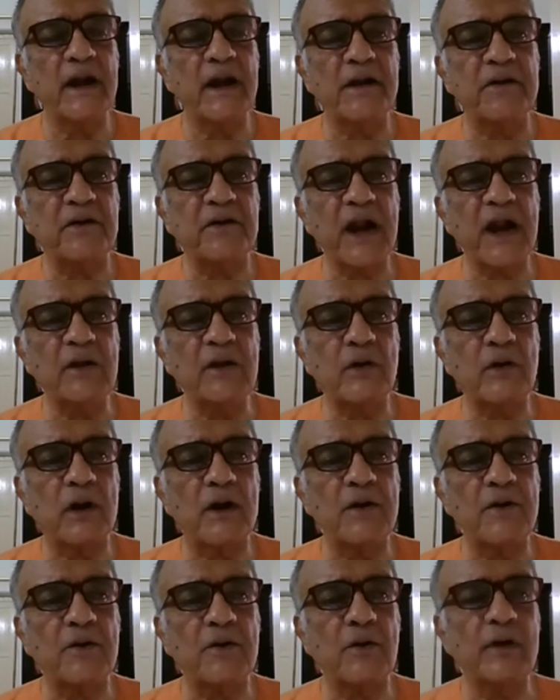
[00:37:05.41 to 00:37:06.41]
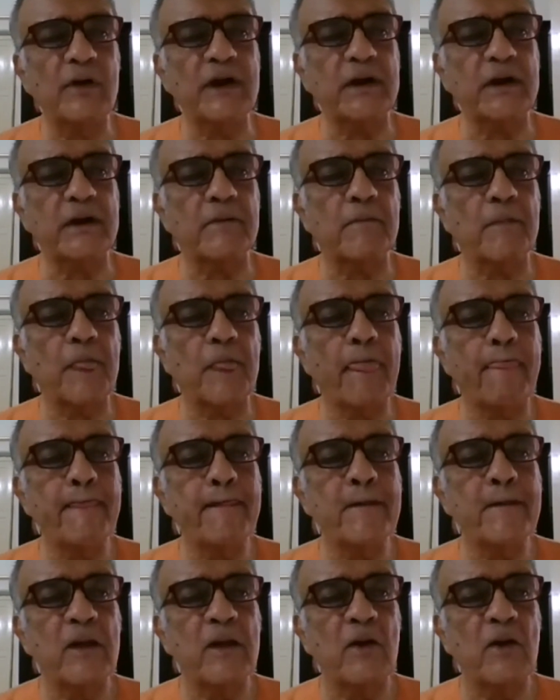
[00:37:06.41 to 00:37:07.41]
try to control it.
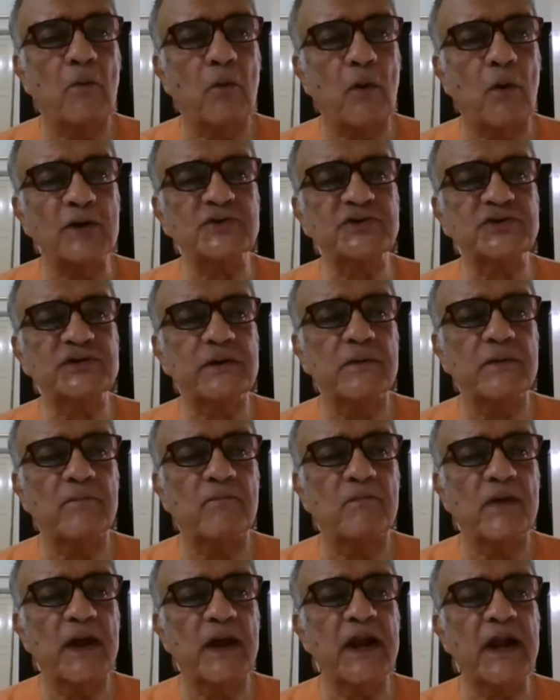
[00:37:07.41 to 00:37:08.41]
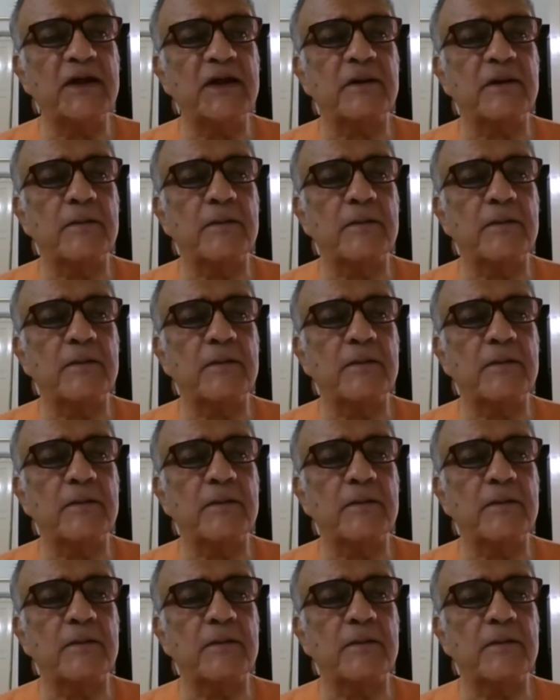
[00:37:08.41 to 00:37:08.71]
Watch it